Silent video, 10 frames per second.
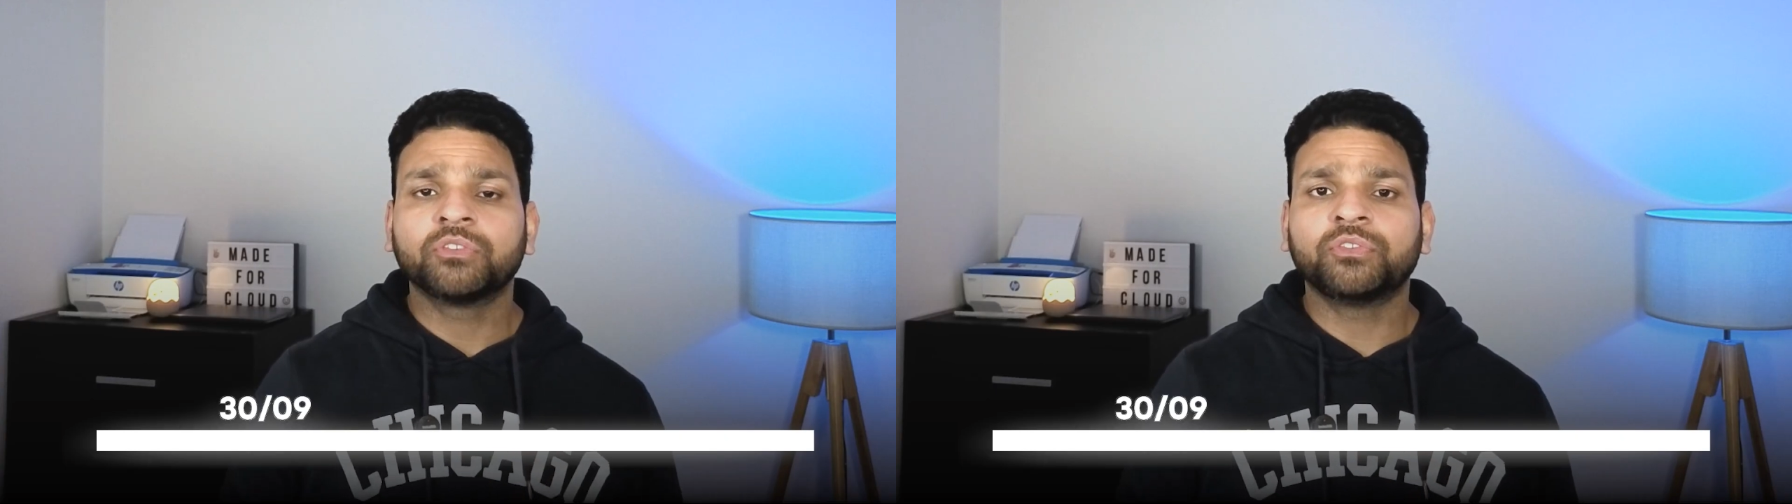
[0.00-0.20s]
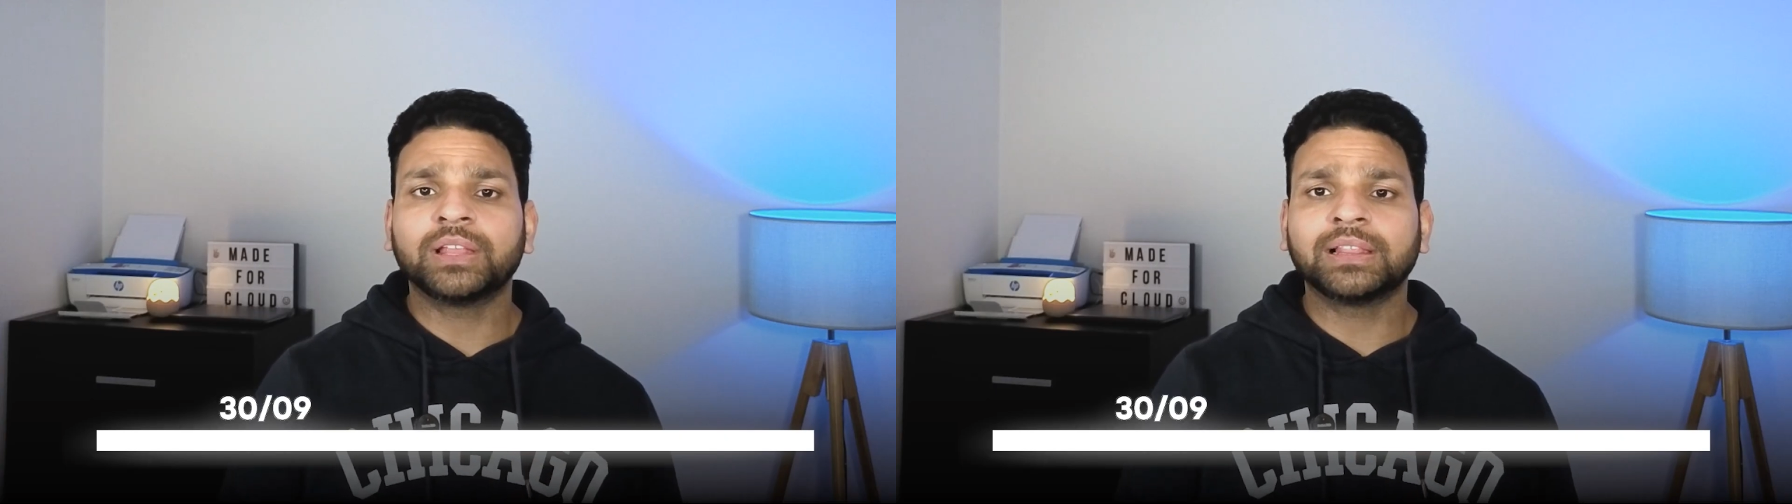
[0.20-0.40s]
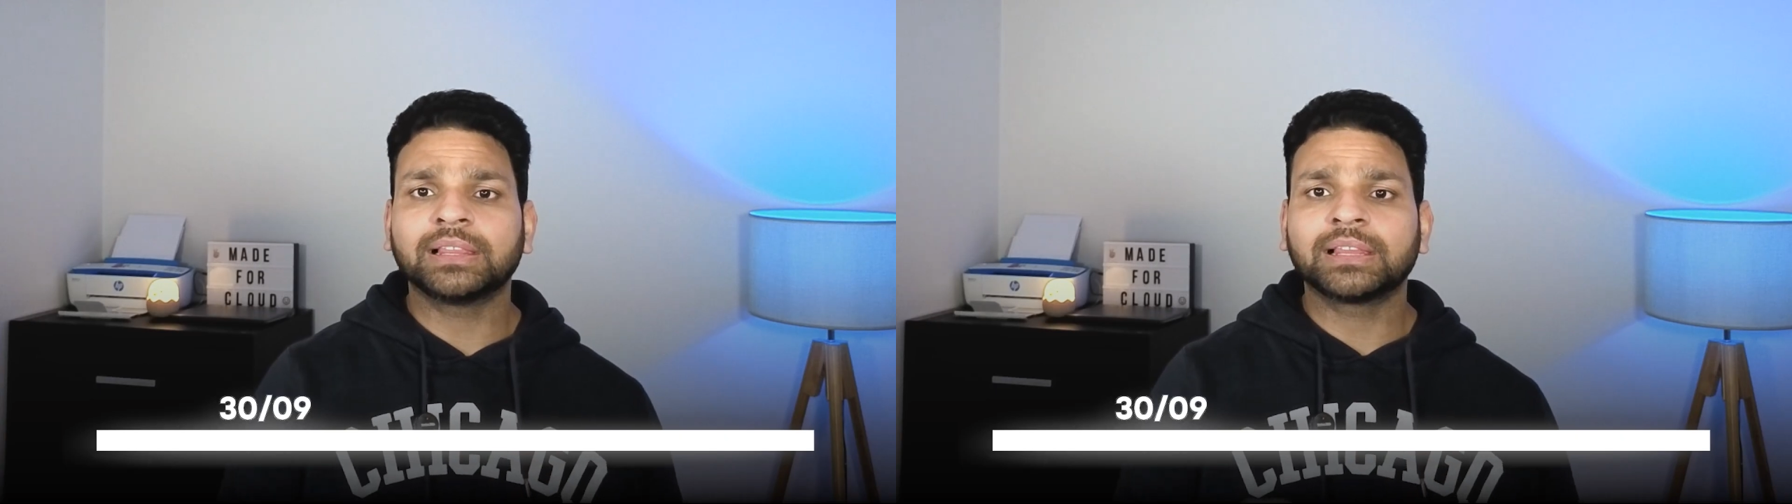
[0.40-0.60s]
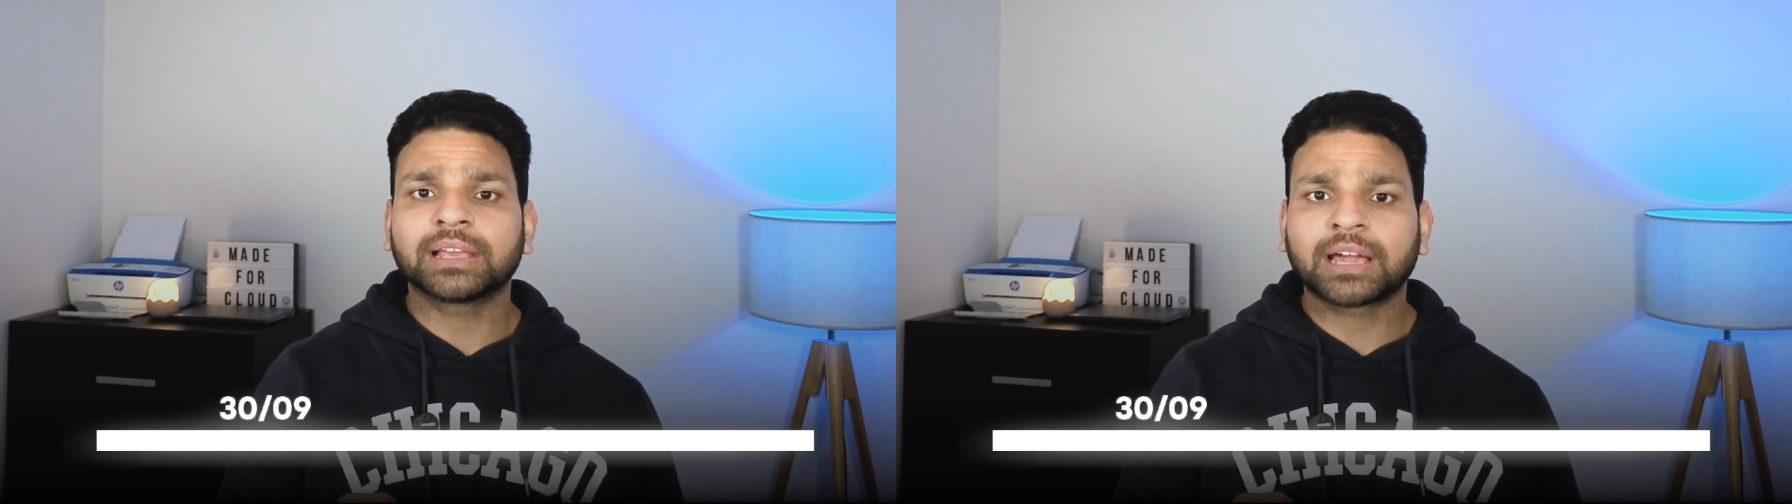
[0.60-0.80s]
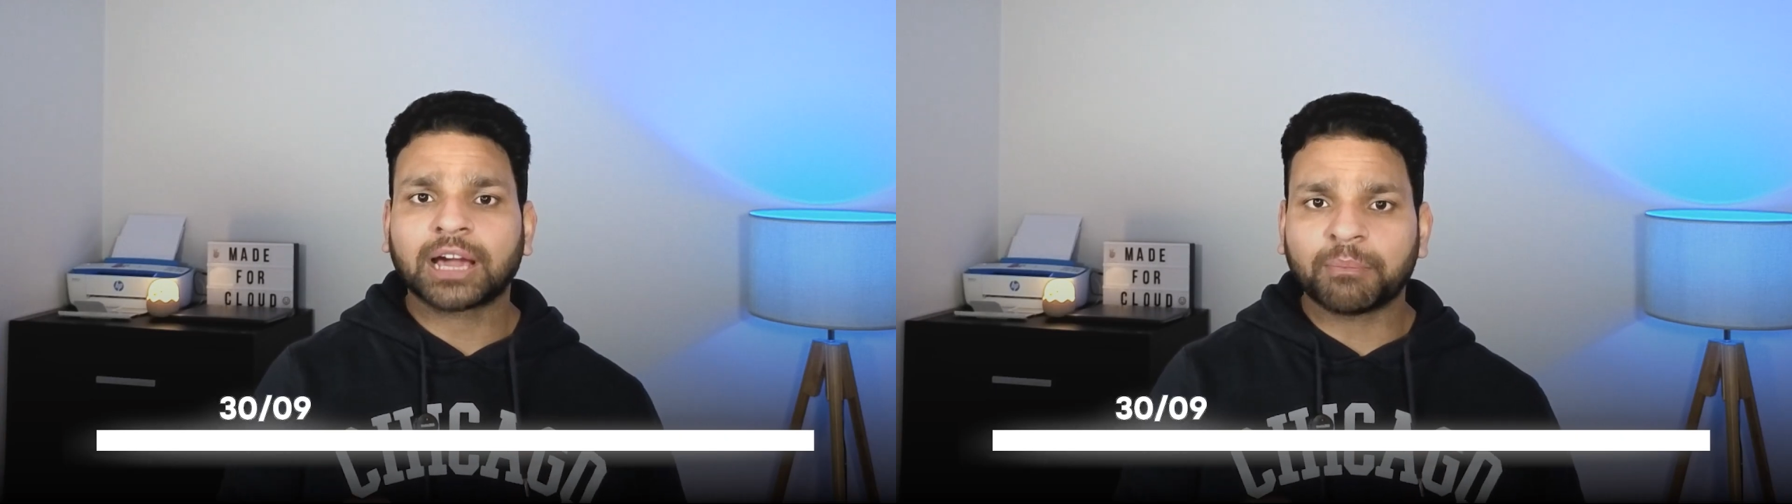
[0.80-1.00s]
will
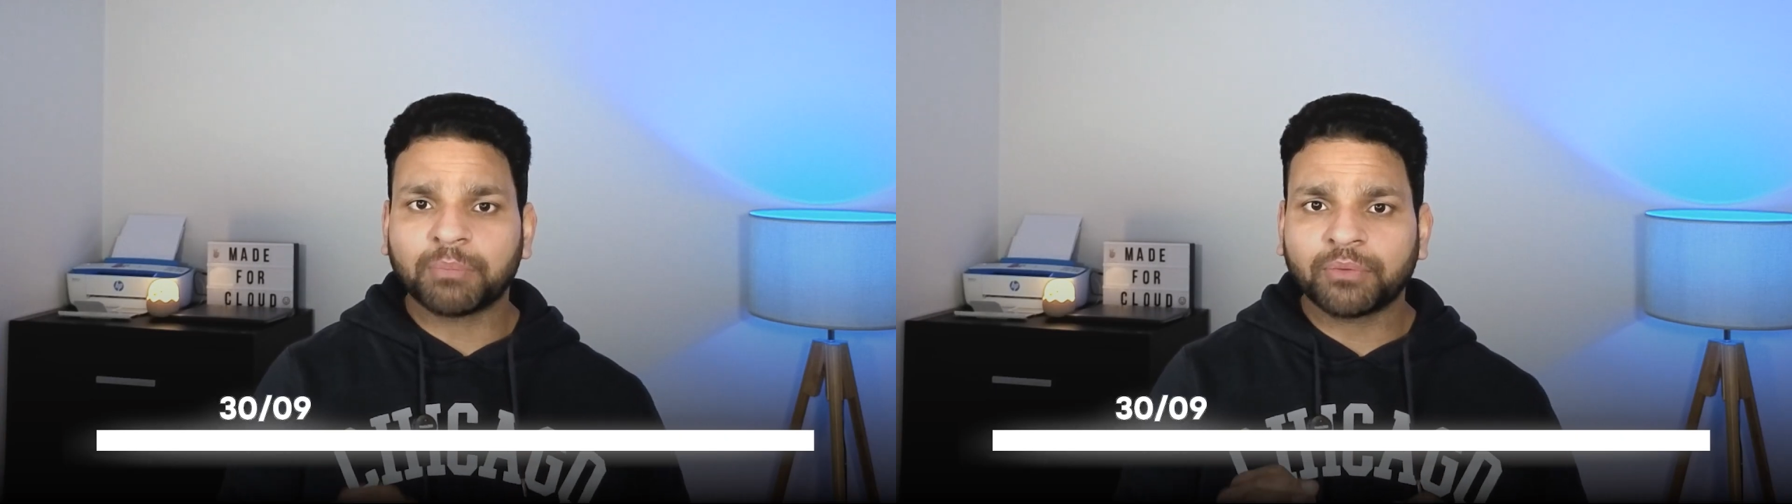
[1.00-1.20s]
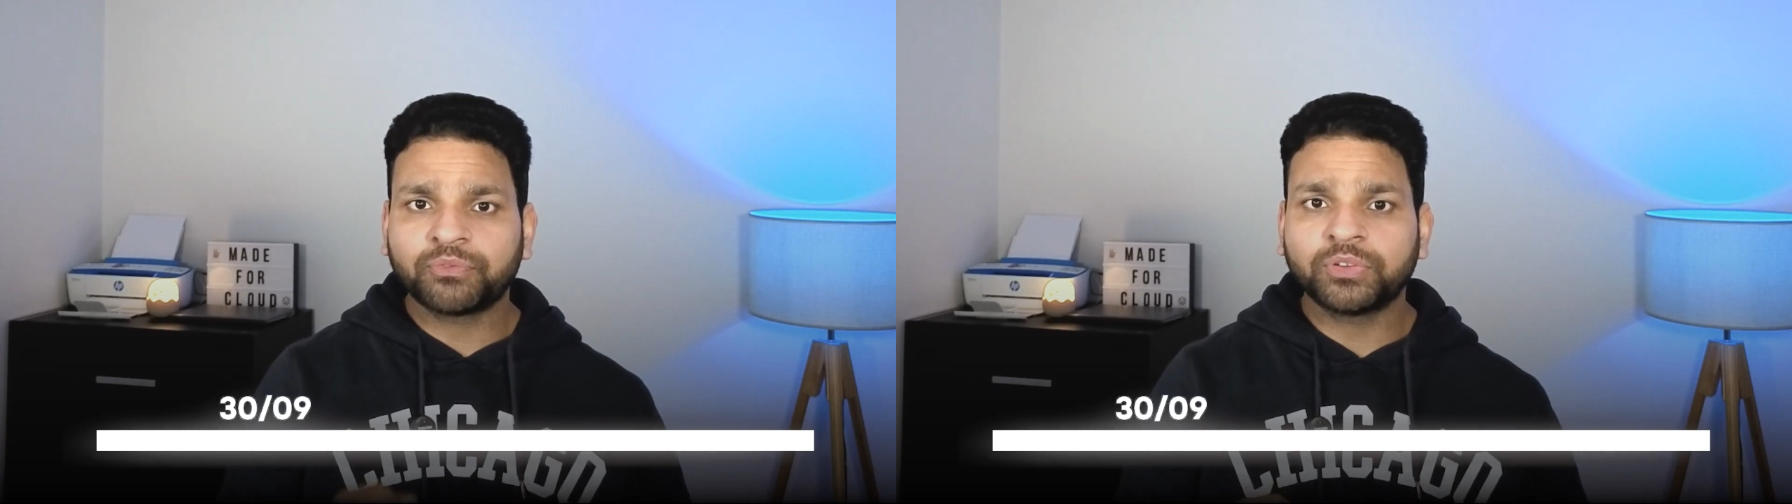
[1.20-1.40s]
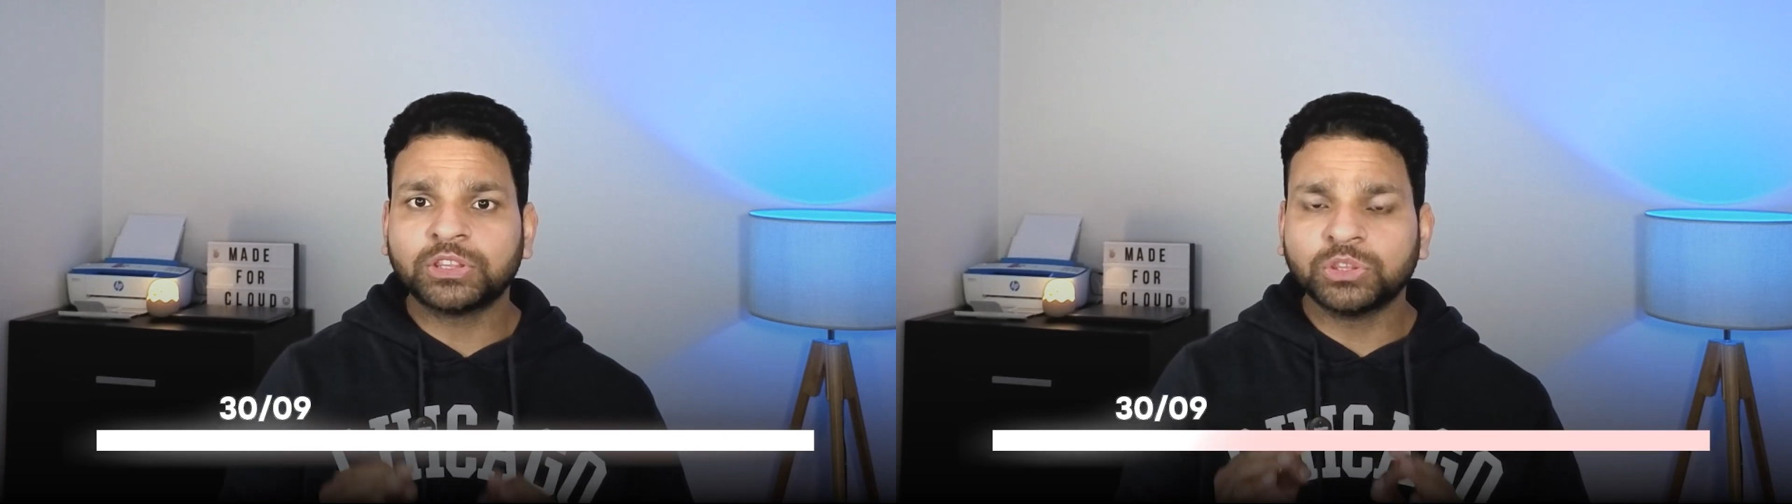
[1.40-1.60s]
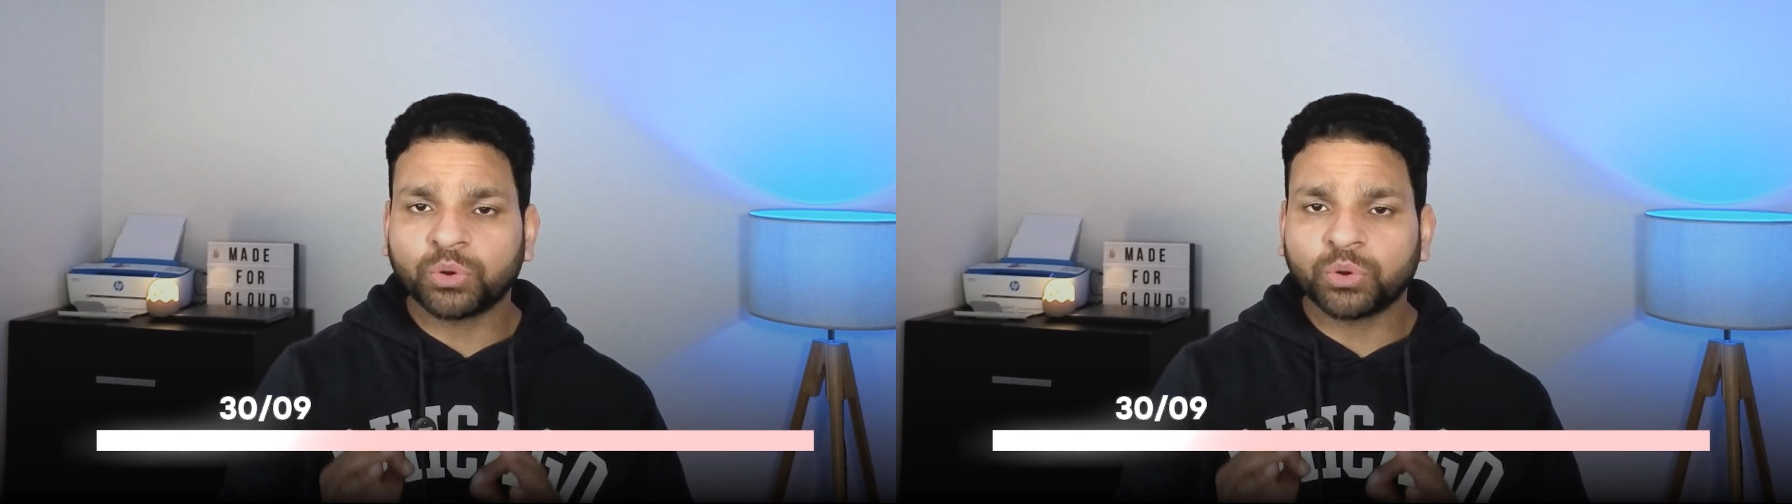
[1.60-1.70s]
come up with